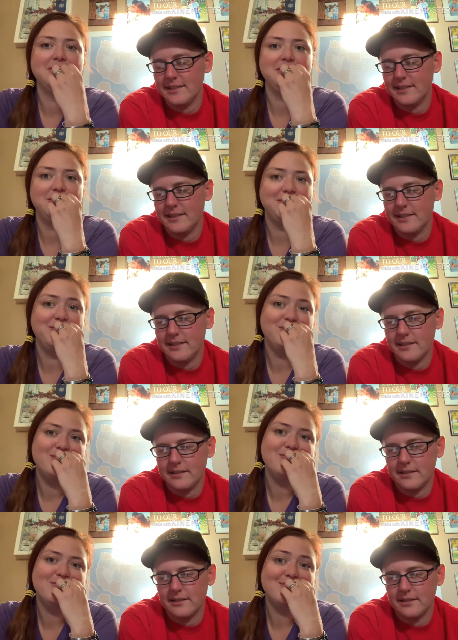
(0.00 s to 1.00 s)

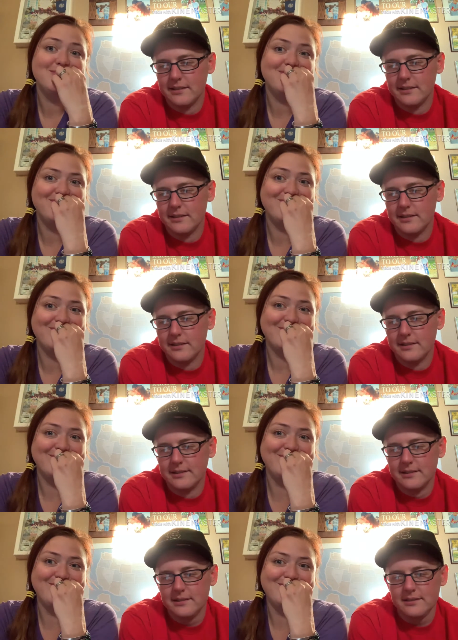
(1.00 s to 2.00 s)

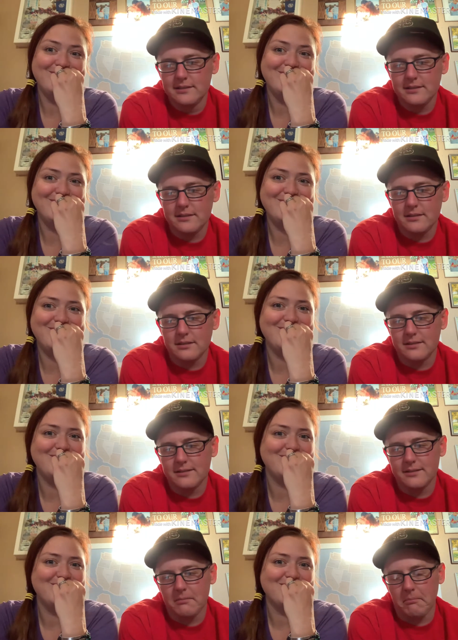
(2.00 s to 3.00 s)

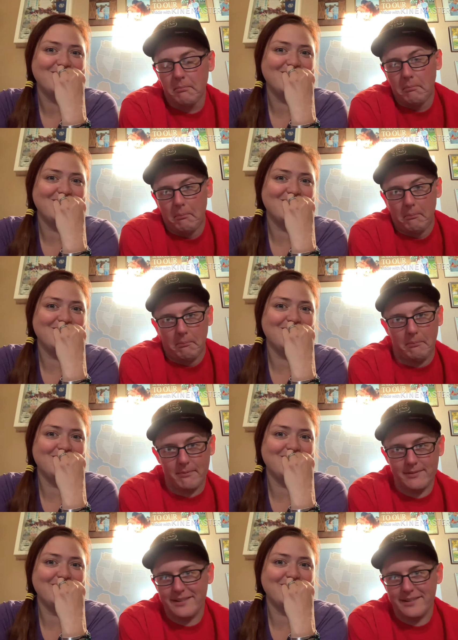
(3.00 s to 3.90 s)
Nobody speaks.